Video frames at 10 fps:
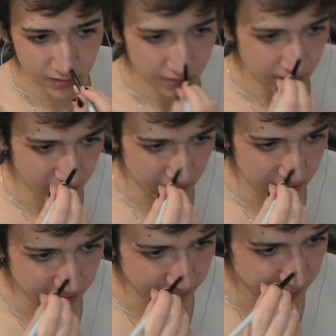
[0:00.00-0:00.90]

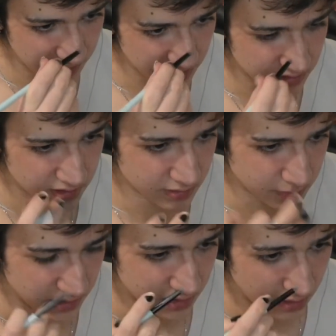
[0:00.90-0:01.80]
And then just
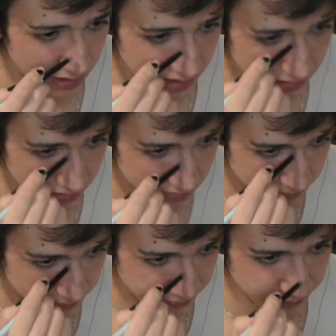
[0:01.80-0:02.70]
blend it all out.
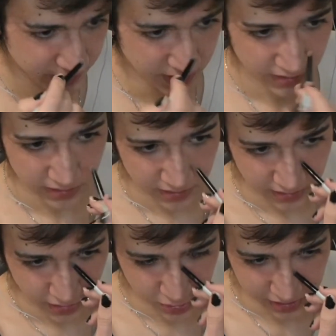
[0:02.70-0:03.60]

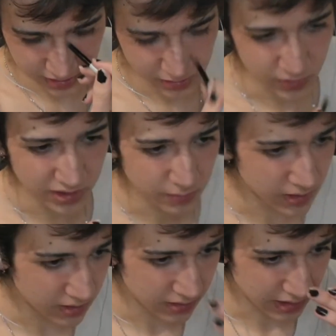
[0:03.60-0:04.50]
Usually this one in the
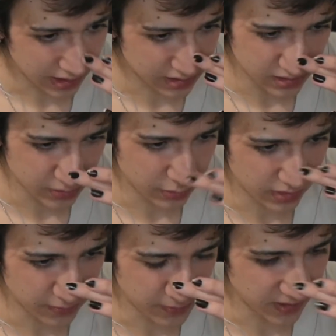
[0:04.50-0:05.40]
middle, I just do it with
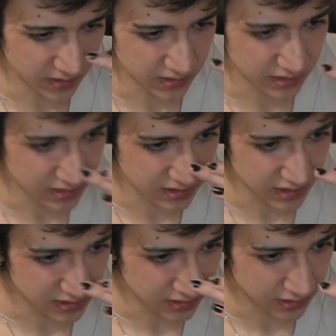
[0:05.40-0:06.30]
the finger because it's
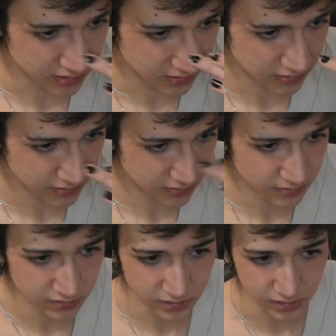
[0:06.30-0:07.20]
easier,
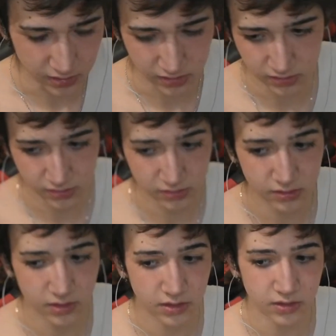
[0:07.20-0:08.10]
you know?
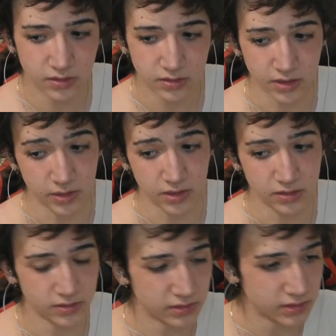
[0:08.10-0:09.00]
There we go.
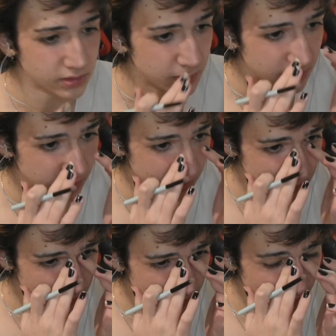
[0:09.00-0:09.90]
Barely
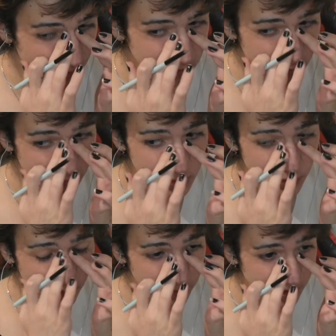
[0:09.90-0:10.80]
noticeable. You can also do this with
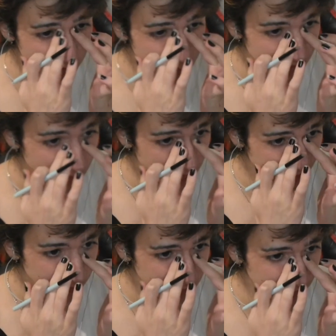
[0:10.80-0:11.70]
your fingers, by the way,
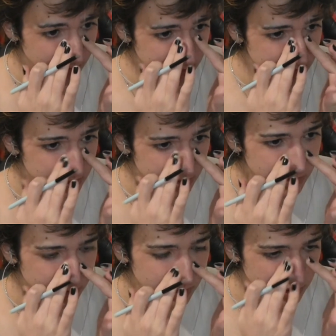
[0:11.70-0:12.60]
if you do this.
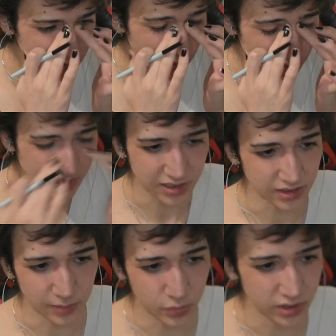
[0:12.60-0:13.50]
Don't need
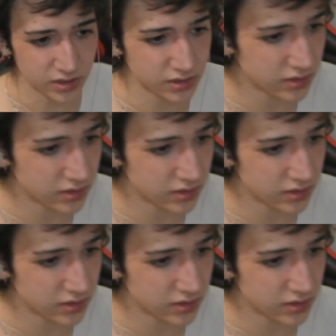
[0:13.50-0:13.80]
a brush.